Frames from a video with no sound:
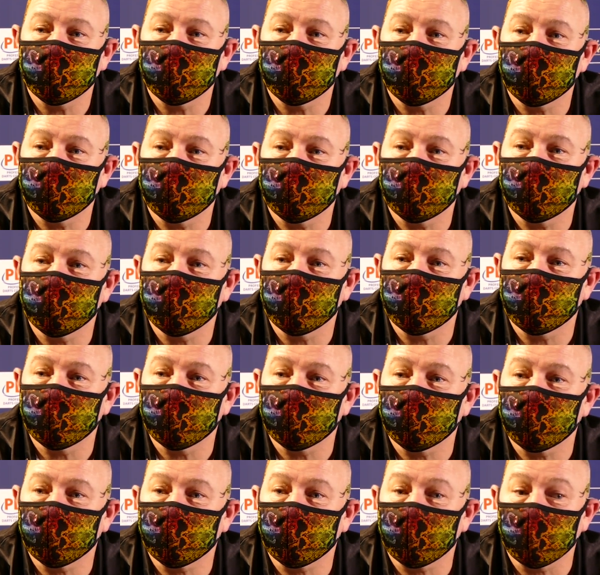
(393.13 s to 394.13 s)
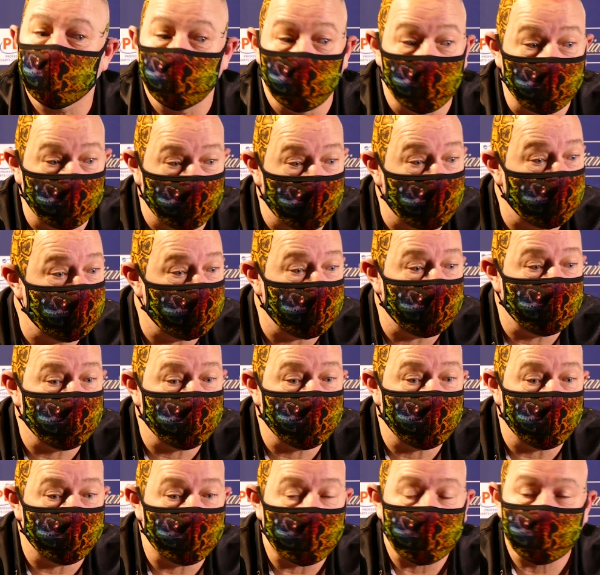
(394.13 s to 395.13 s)
Is that what you're saying? Yeah, oh,
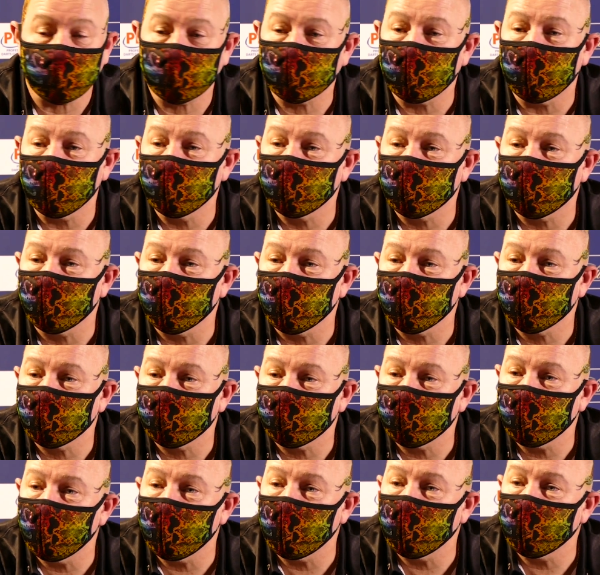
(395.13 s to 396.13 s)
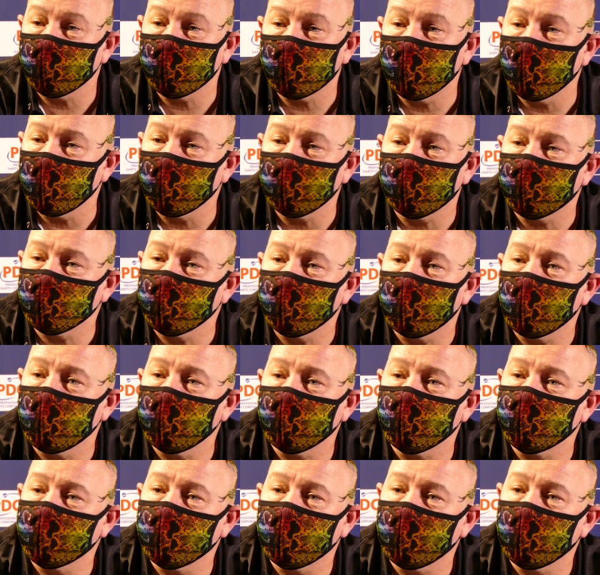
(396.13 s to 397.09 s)
was the backstage. I was. Yeah, yeah, yeah.